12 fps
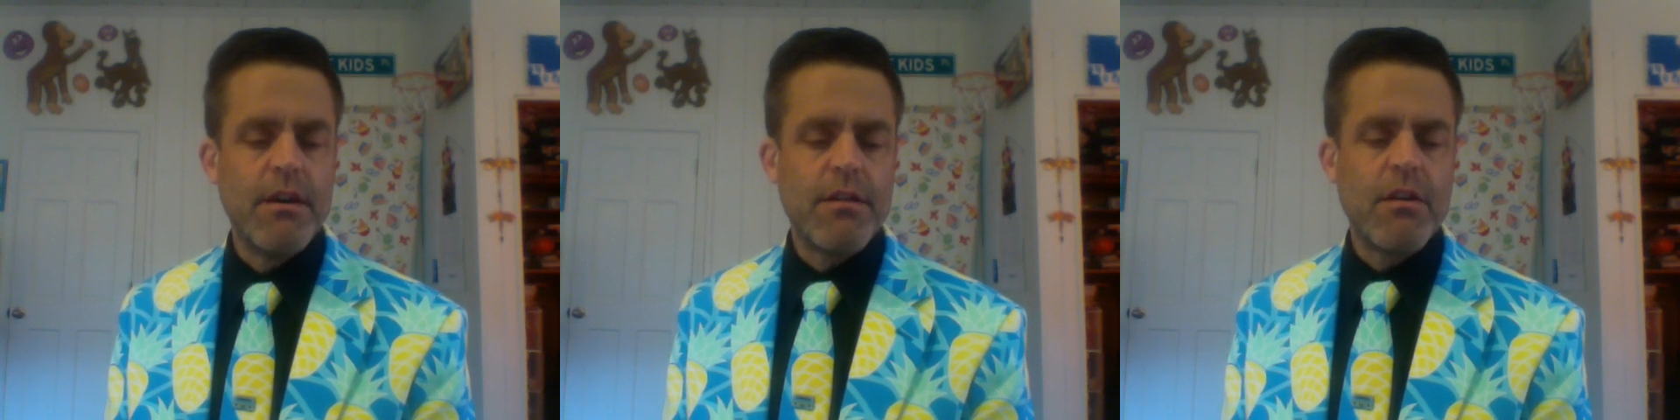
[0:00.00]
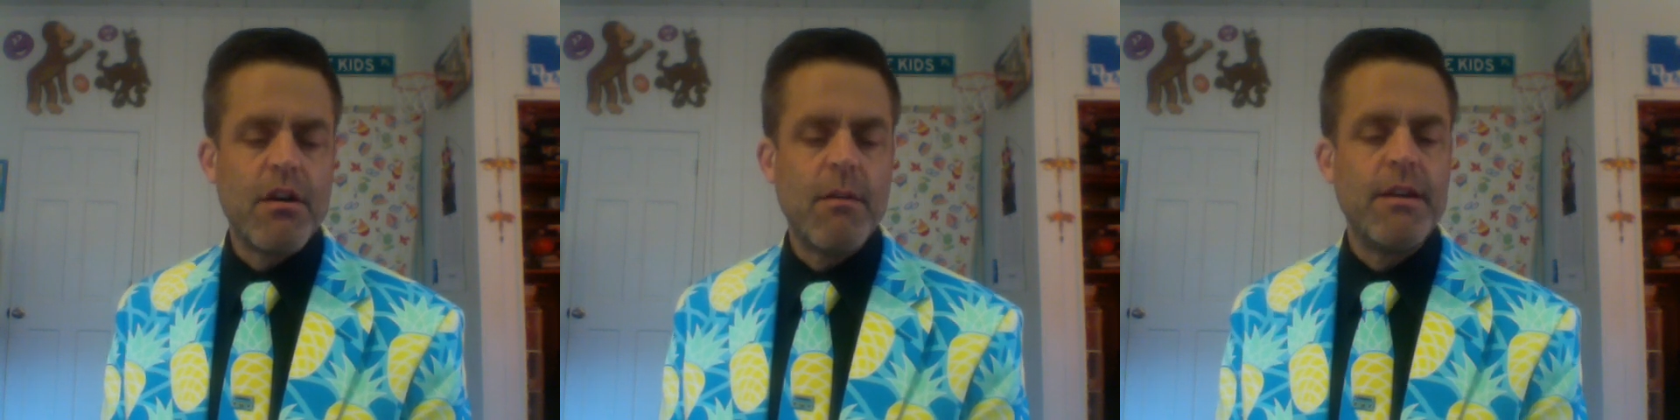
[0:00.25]
The
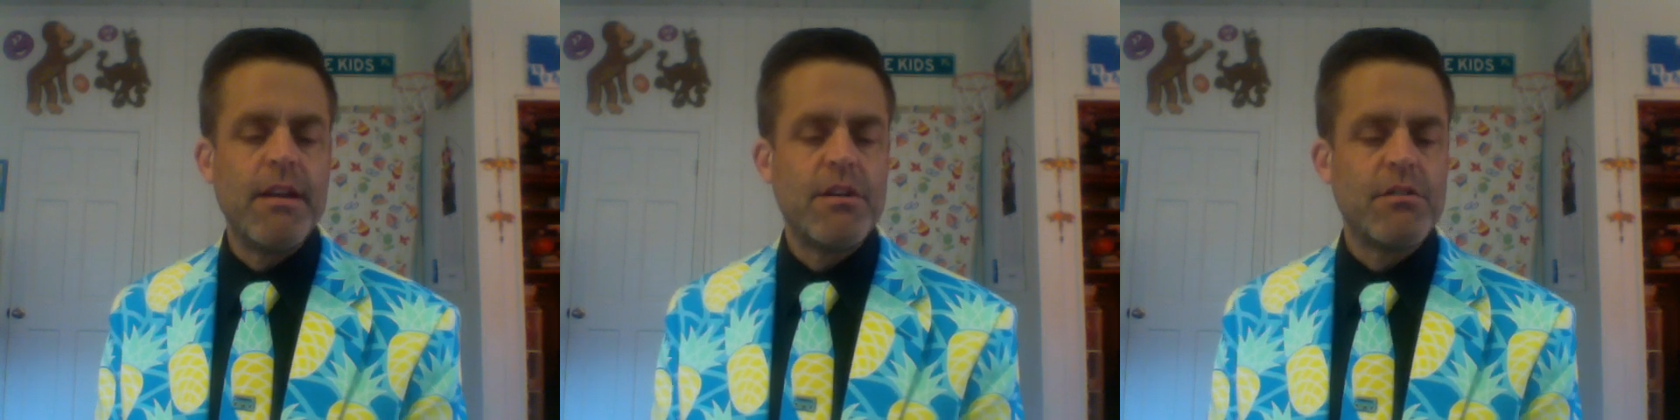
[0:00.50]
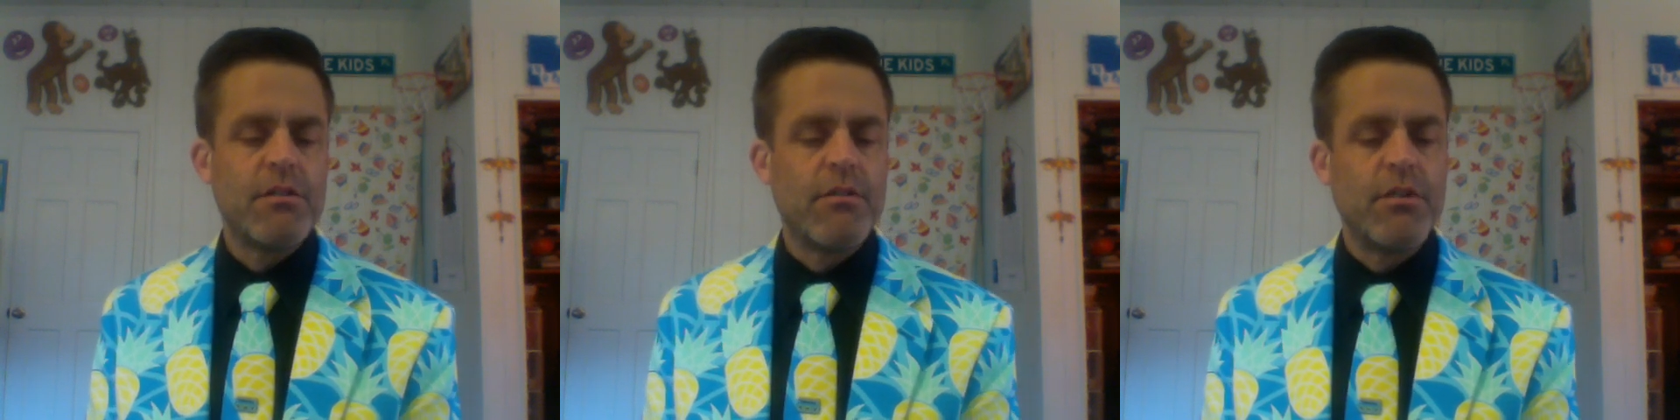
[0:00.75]

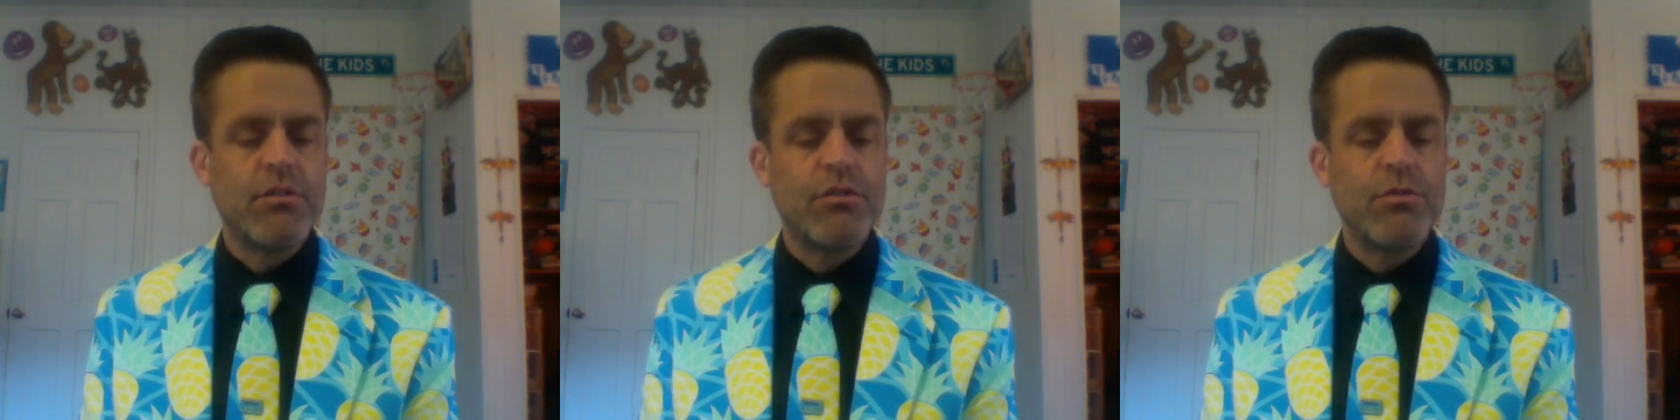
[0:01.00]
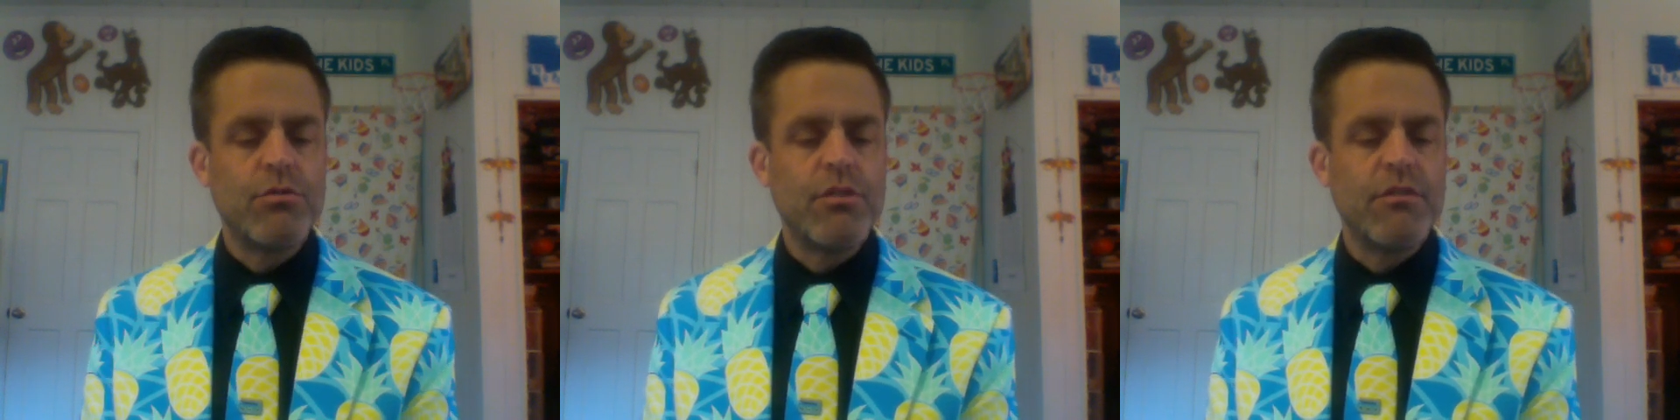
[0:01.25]
combination of her
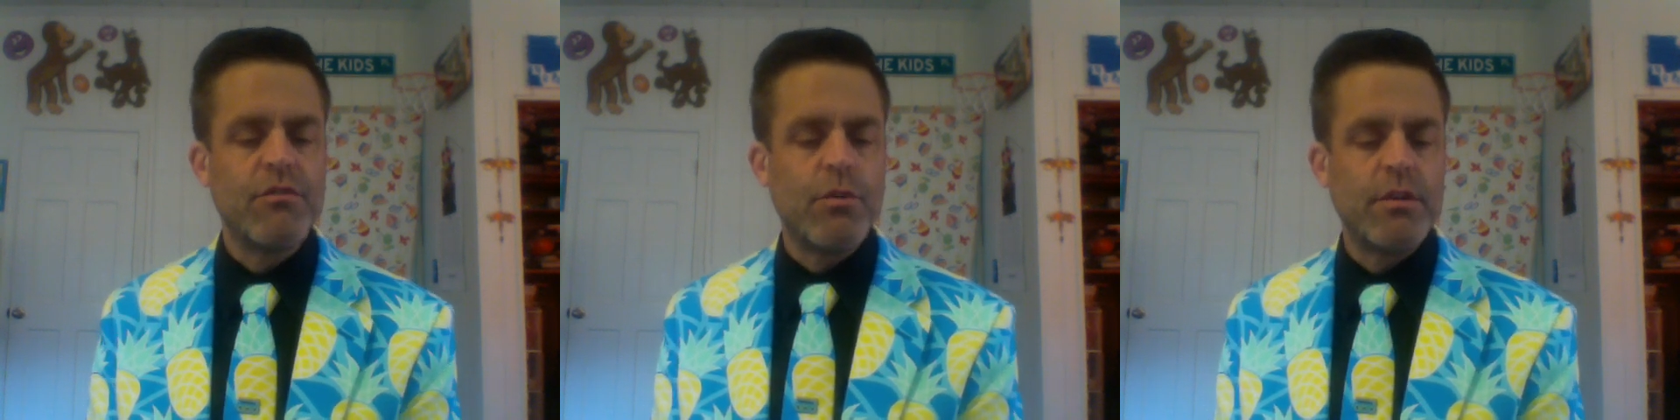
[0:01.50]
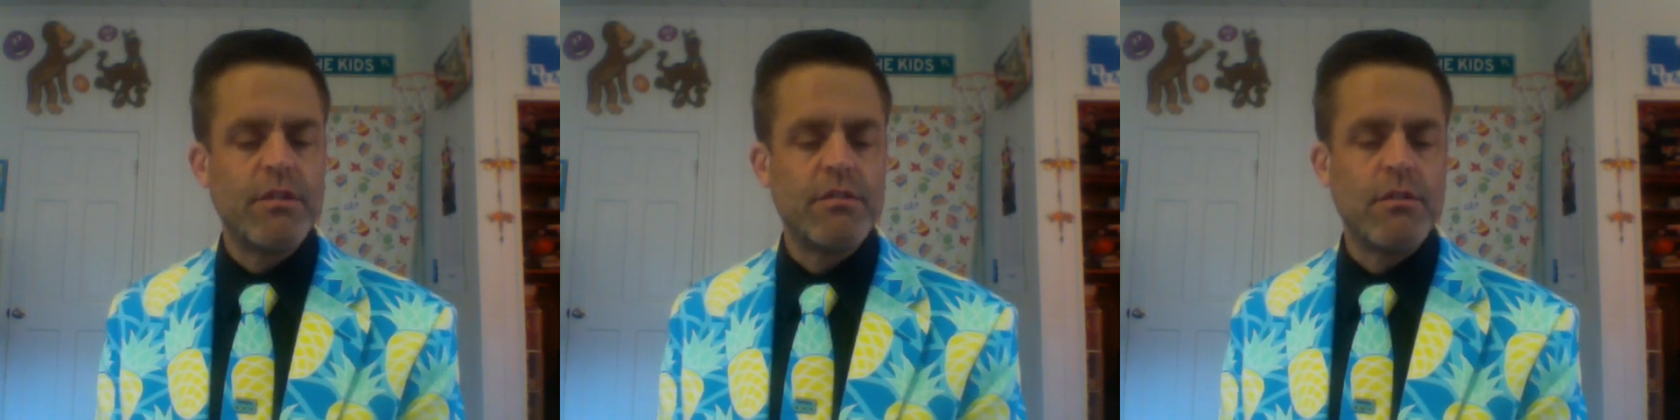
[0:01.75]
soothing
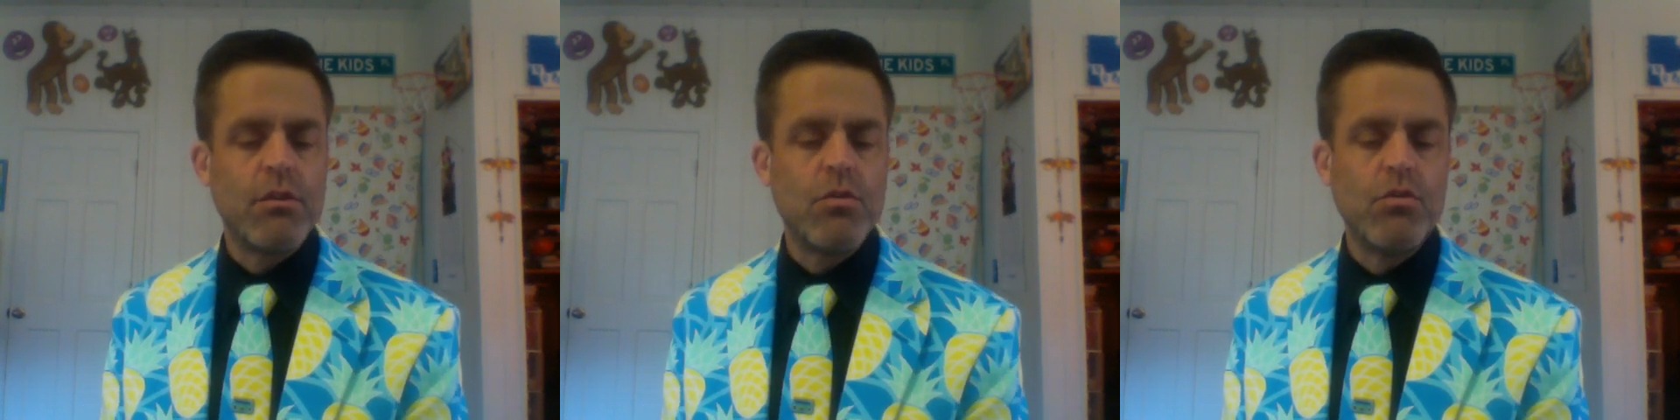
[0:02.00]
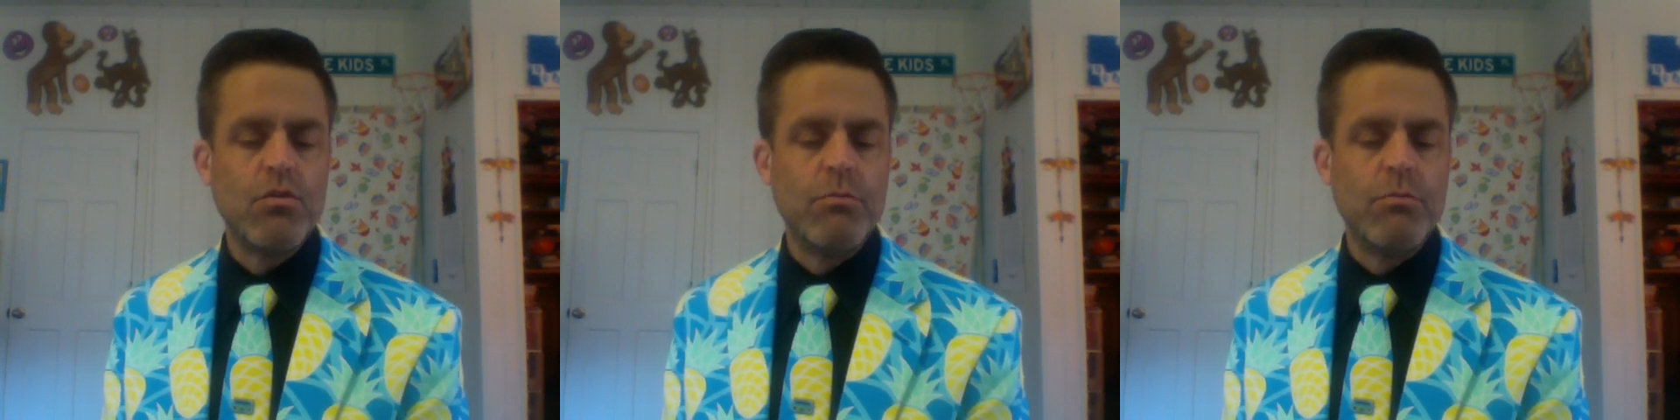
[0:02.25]
voice and the cool